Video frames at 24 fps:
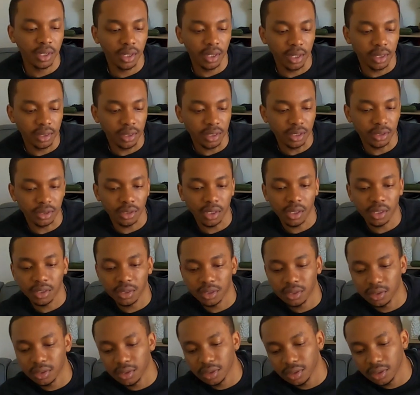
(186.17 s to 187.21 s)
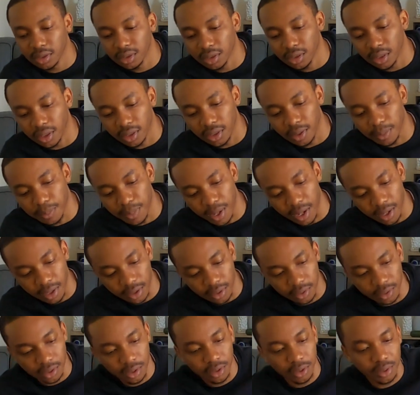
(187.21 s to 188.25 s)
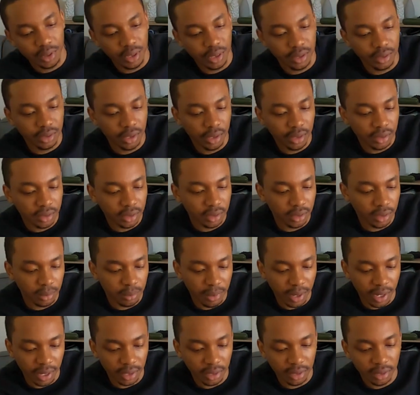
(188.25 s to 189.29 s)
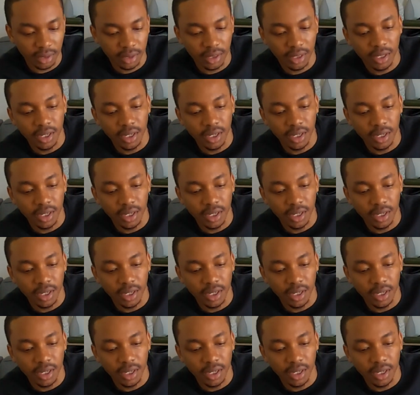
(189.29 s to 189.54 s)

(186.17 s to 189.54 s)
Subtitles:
An exhaust in the back, 3 exhausts in the back.